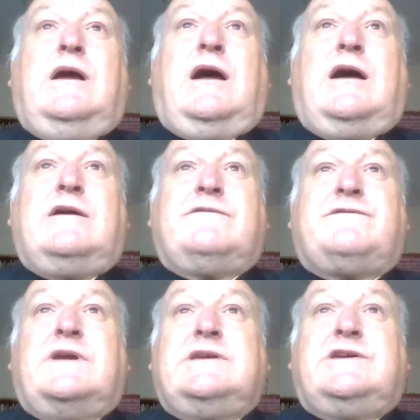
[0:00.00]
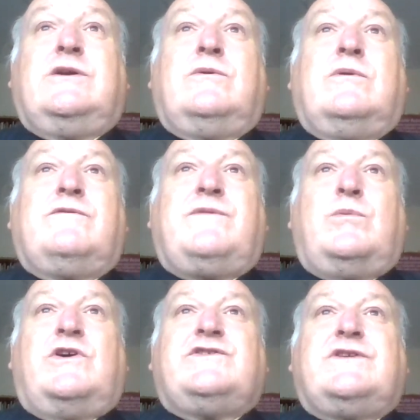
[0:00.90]
Thank you for
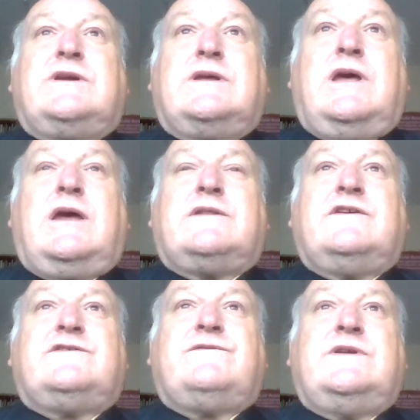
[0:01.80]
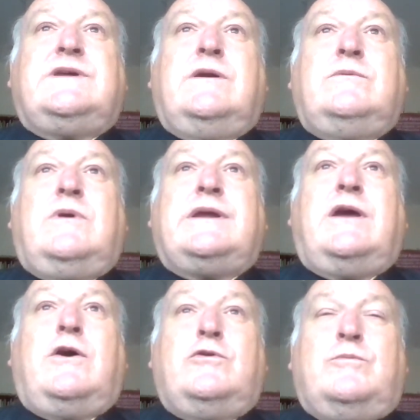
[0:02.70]
watching this video. I
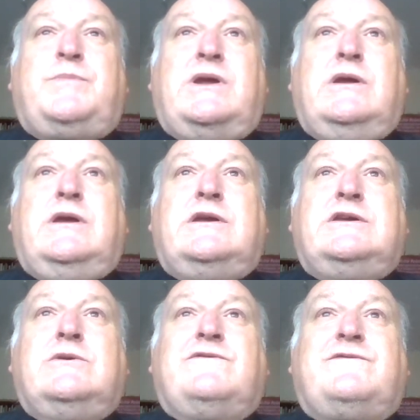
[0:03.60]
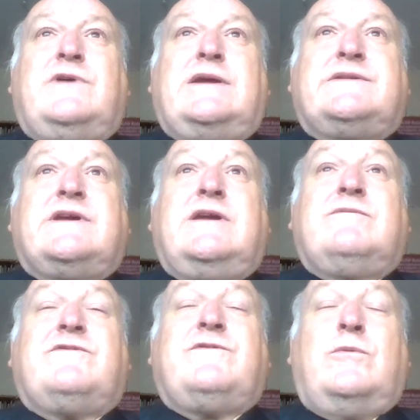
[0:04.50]
hope you've found it
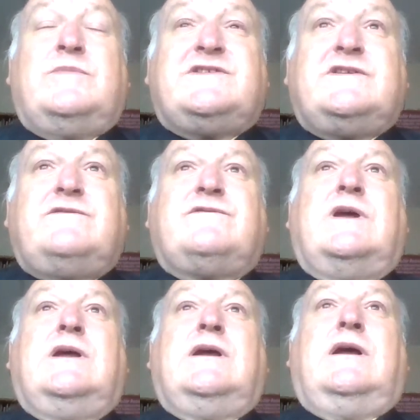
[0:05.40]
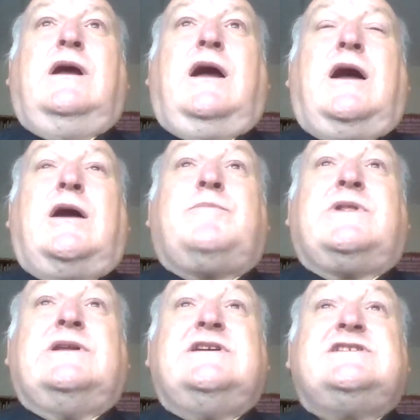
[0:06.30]
informative.
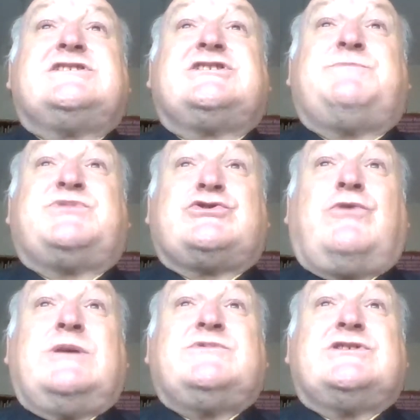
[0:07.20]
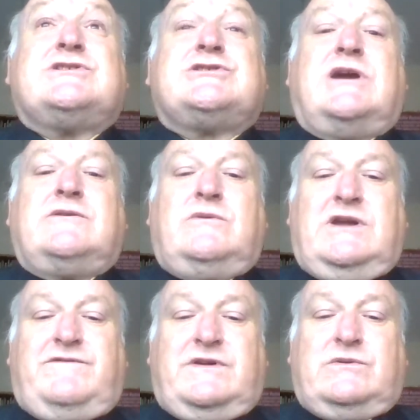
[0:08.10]
Please subscribe to the channel
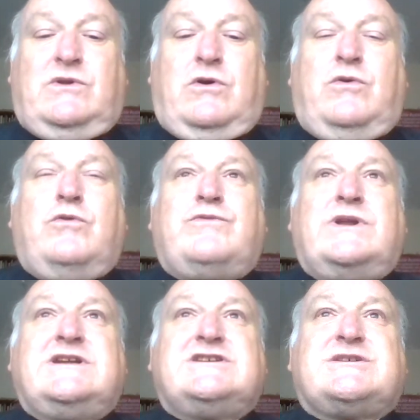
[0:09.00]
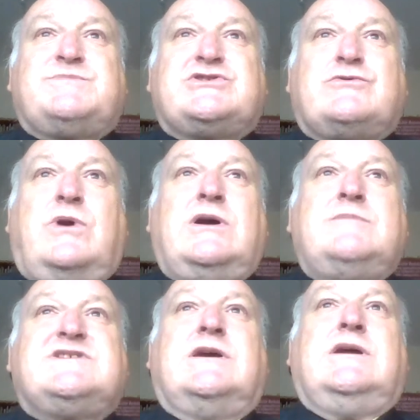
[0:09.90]
if you're not already
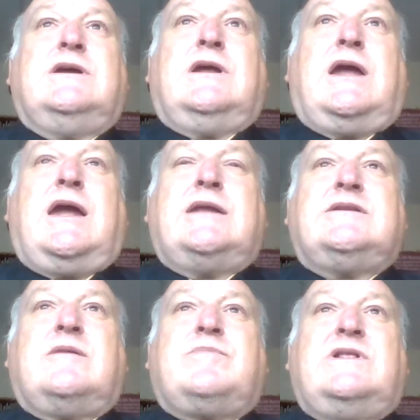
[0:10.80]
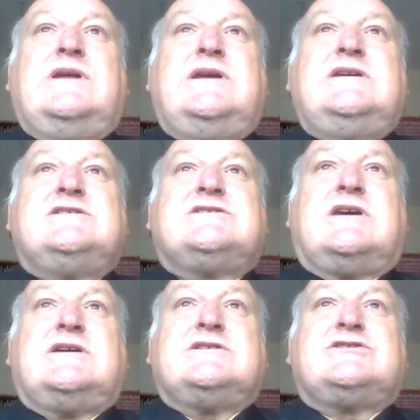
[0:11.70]
subscribed, and please
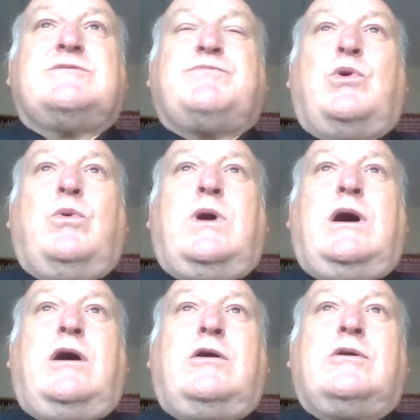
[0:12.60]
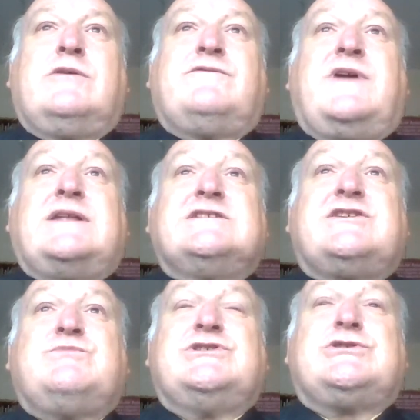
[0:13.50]
support our
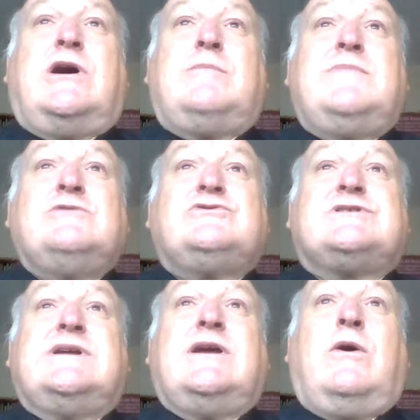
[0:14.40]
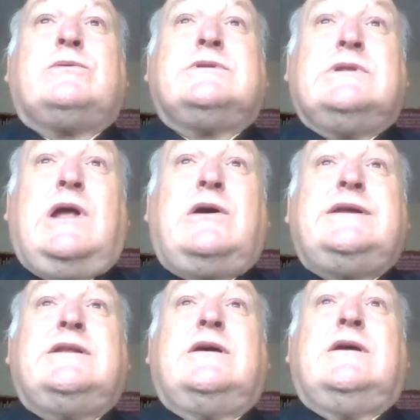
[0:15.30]
events, which are mostly
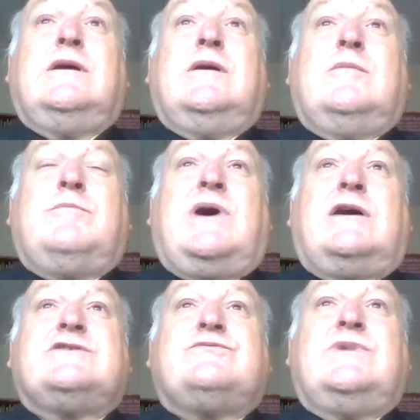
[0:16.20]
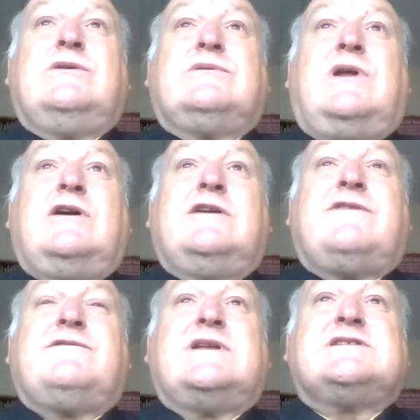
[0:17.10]
online, but real life
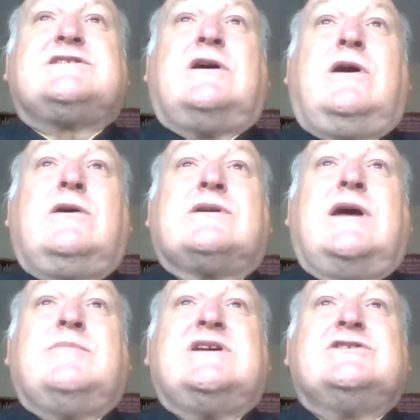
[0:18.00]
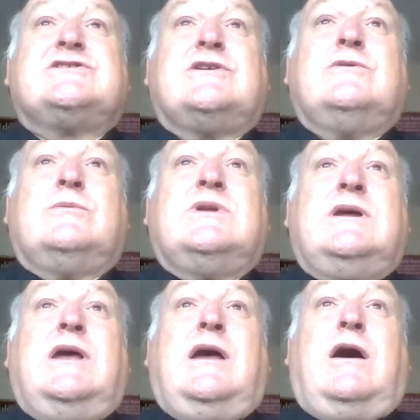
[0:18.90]
events are coming soon.
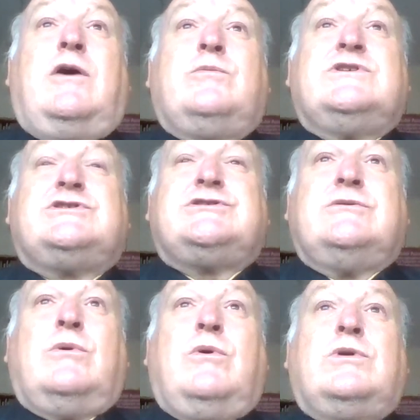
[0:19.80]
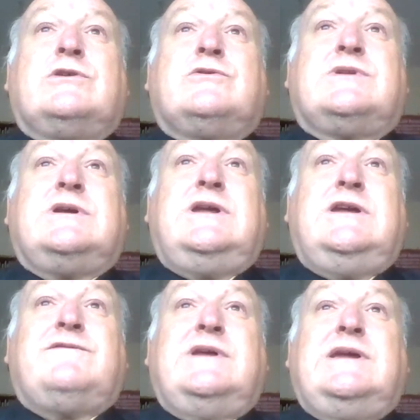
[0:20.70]
I wish you all a good
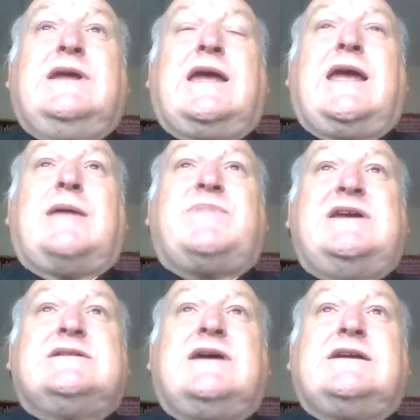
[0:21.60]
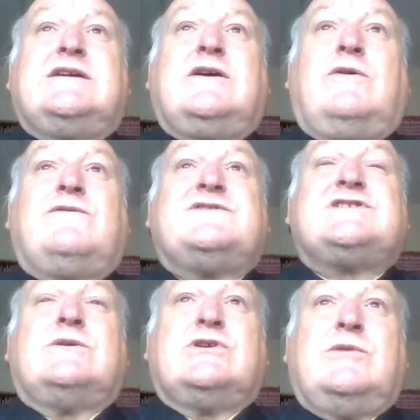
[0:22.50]
evening, happy day of
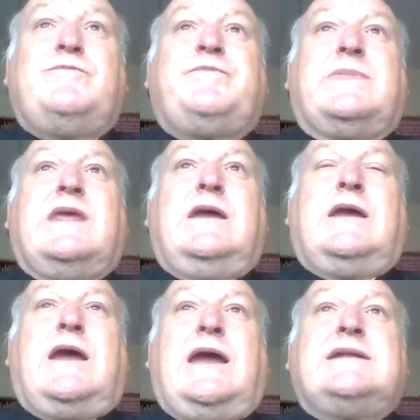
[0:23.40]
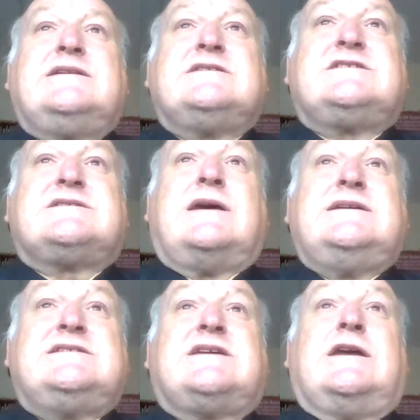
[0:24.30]
Songun, and
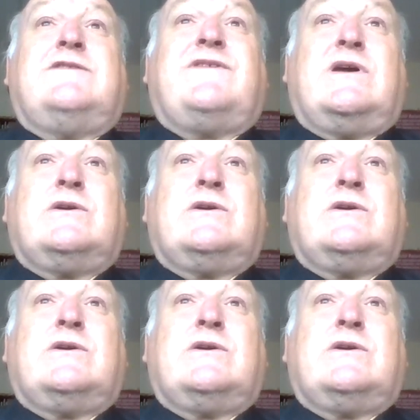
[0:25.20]
stay safe.